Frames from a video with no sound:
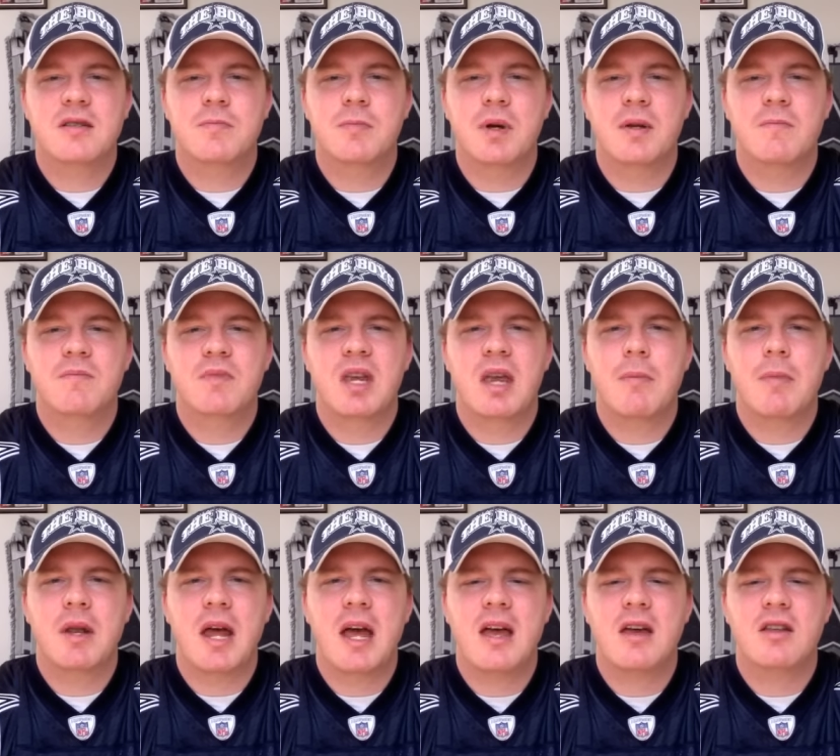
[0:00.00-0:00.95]
But keep
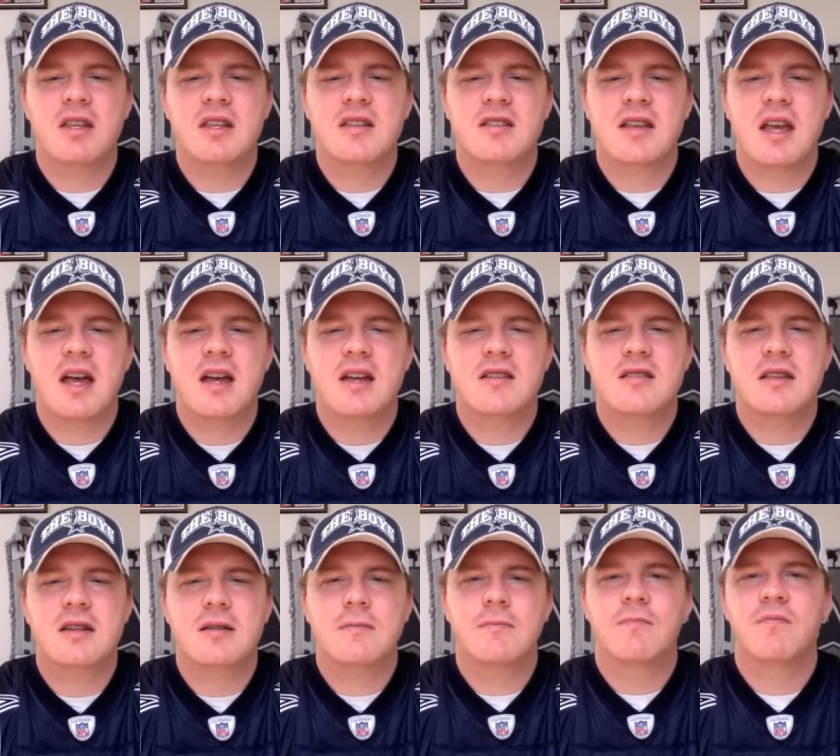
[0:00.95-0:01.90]
an eye on these guys
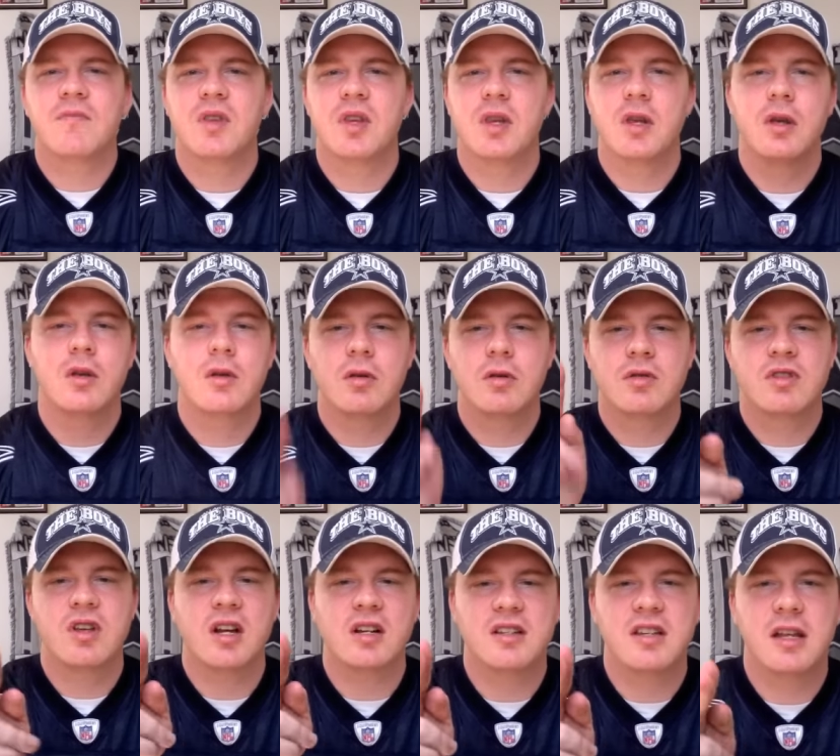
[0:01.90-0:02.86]
and
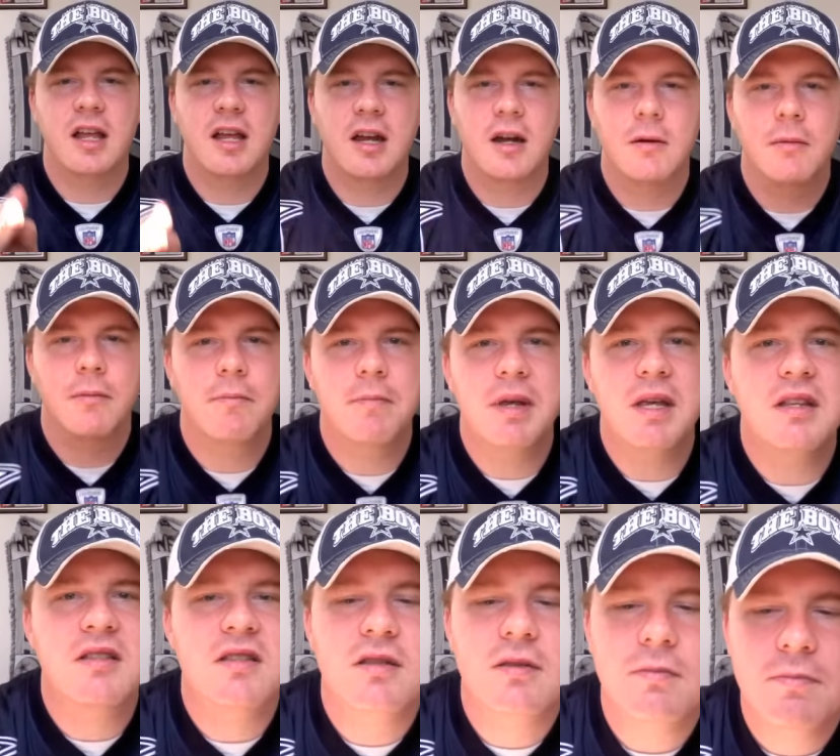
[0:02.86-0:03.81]
talk to you later.
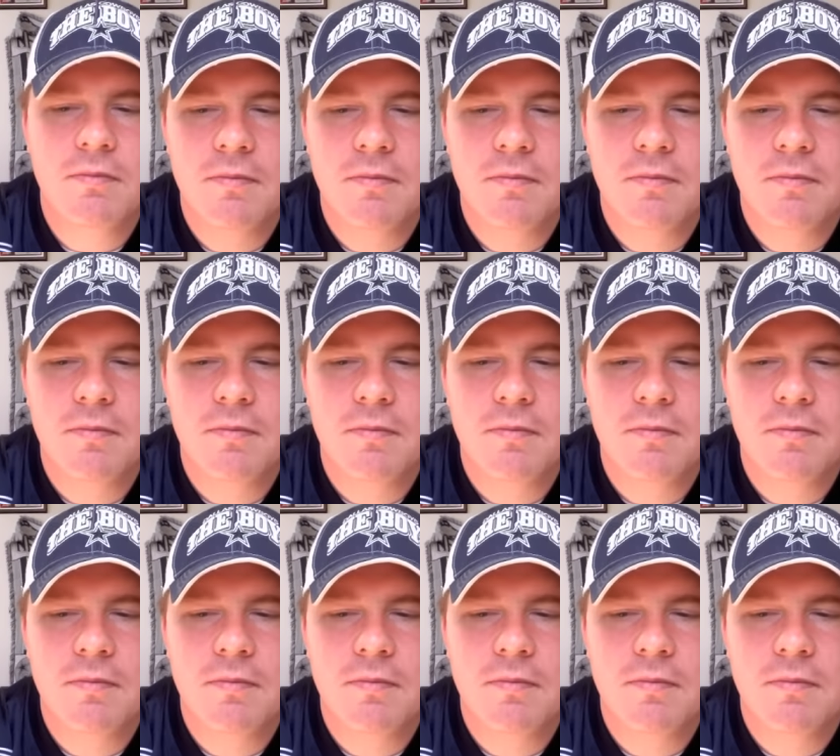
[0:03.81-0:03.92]
Peace.